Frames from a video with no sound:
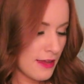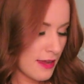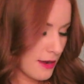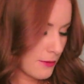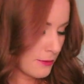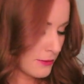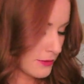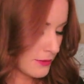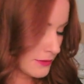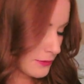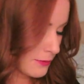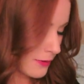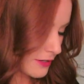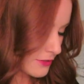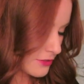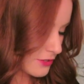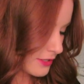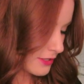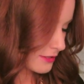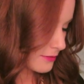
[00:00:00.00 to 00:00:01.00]
I will
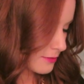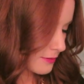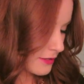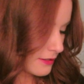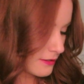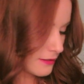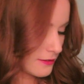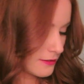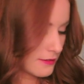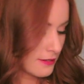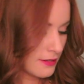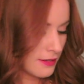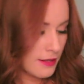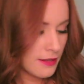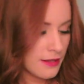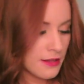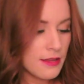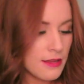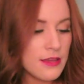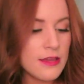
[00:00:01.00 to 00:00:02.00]
swatch these ones.
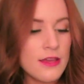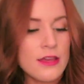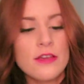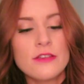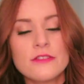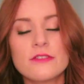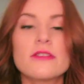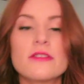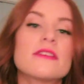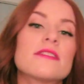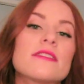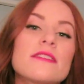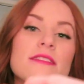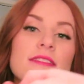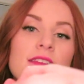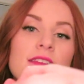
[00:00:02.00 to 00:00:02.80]
So this is